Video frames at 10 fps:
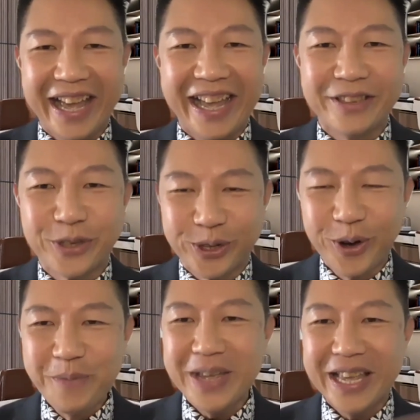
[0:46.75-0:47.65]

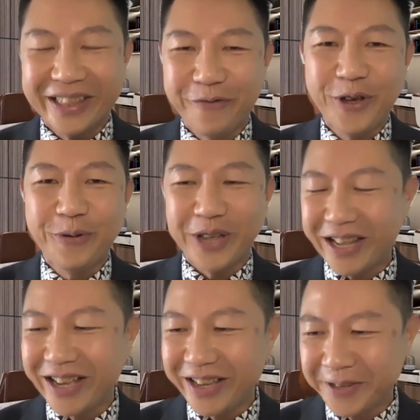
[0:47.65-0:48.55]
Zoom interview with
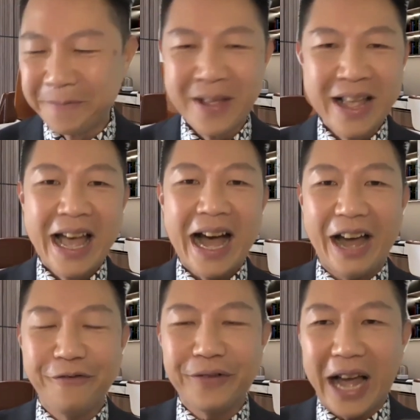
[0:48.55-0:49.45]
us,
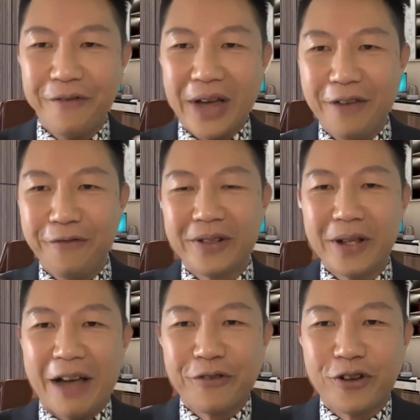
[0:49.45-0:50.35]

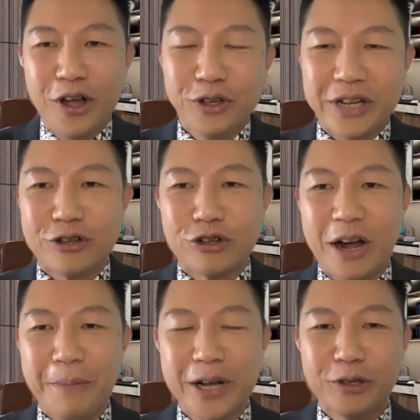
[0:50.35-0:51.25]
I've gone to the
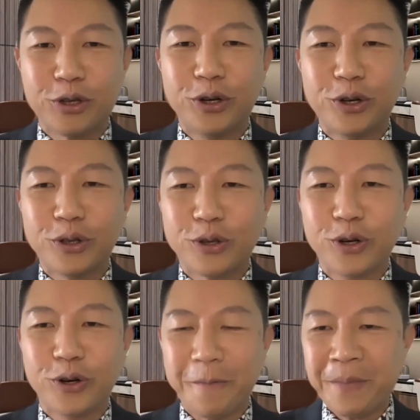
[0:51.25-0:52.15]
trouble
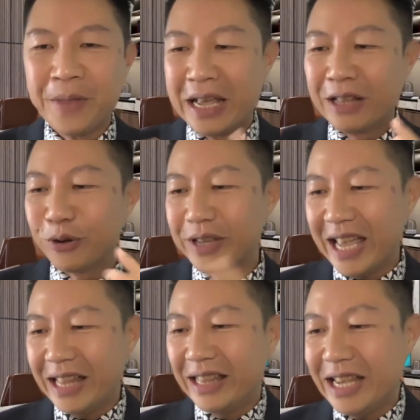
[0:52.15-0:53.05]
to
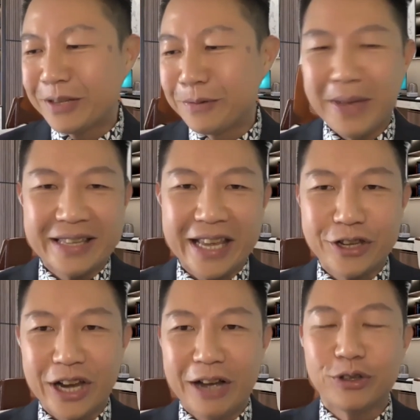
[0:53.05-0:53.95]
get this
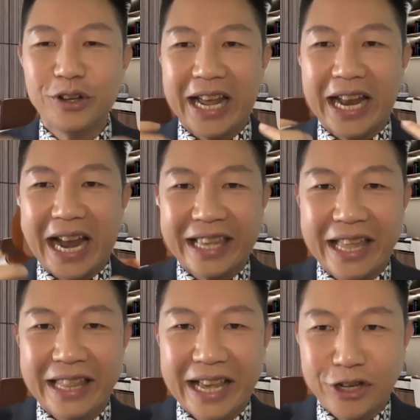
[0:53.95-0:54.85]
message out so that I
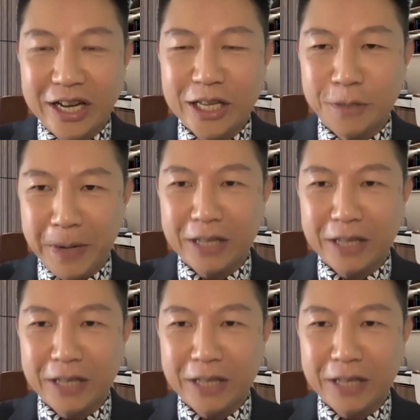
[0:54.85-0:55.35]
can actually speak to